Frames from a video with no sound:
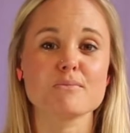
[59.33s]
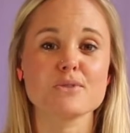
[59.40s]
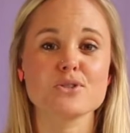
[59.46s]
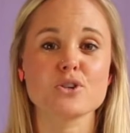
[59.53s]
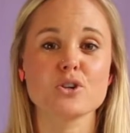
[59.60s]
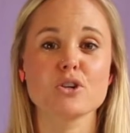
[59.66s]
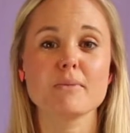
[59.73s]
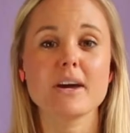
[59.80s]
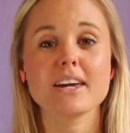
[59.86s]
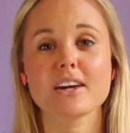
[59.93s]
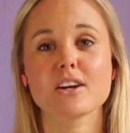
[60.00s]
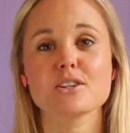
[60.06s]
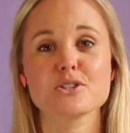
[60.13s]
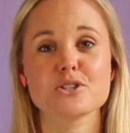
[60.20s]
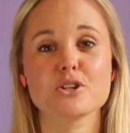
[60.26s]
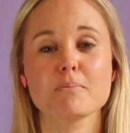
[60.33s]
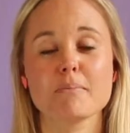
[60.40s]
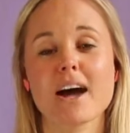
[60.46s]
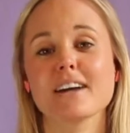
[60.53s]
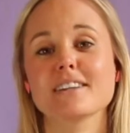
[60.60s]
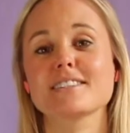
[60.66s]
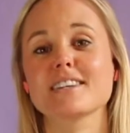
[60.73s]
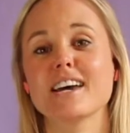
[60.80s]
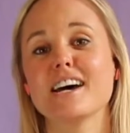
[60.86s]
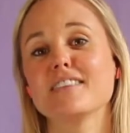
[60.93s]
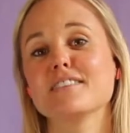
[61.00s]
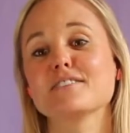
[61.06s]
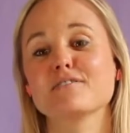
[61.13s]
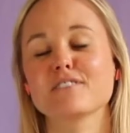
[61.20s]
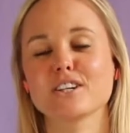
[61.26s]
So you may get onto your mat
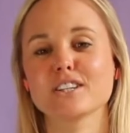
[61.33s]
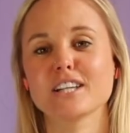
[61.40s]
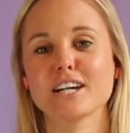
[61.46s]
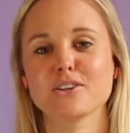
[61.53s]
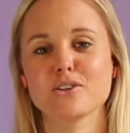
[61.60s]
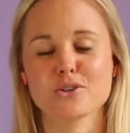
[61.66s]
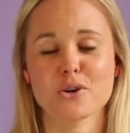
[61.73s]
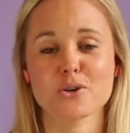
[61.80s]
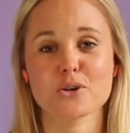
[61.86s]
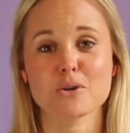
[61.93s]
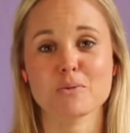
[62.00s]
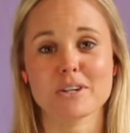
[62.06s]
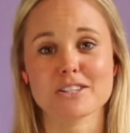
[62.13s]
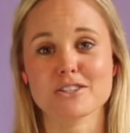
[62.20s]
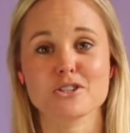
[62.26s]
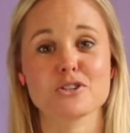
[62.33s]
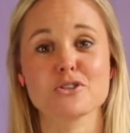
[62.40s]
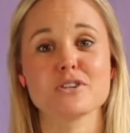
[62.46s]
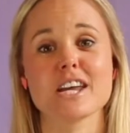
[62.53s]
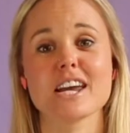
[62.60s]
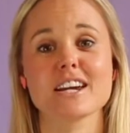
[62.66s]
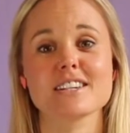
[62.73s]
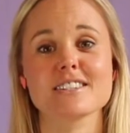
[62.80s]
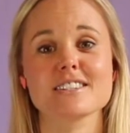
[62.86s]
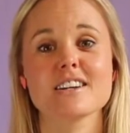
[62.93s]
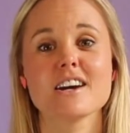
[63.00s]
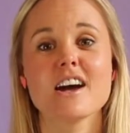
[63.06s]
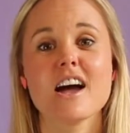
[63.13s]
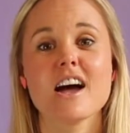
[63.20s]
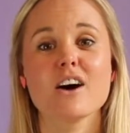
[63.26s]
and feel like you don't know what to do next,
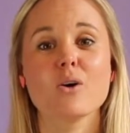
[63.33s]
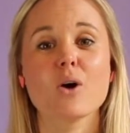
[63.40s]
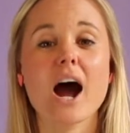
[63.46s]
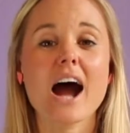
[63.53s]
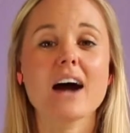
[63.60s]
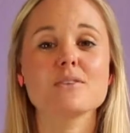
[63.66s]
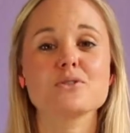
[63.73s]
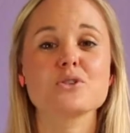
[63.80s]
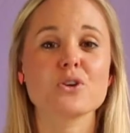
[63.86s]
or how to